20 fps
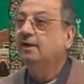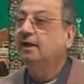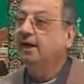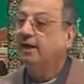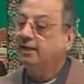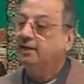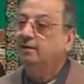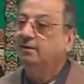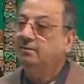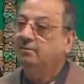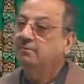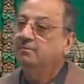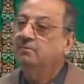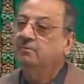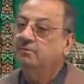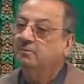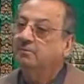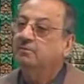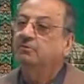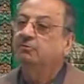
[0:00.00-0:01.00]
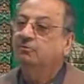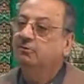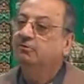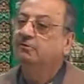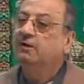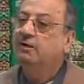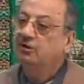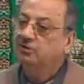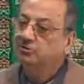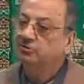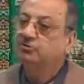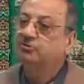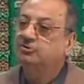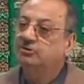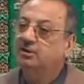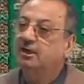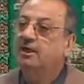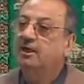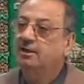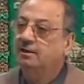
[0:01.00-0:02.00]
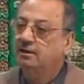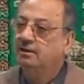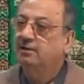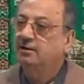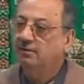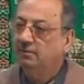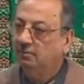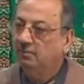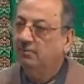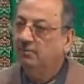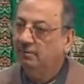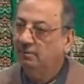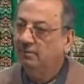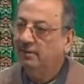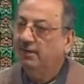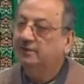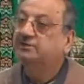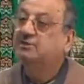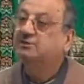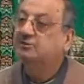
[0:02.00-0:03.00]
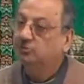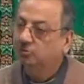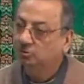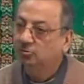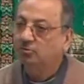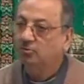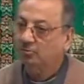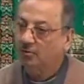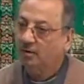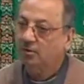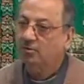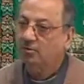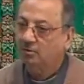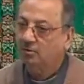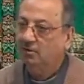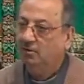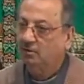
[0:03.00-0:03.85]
and we will also start lesson 2 tomorrow.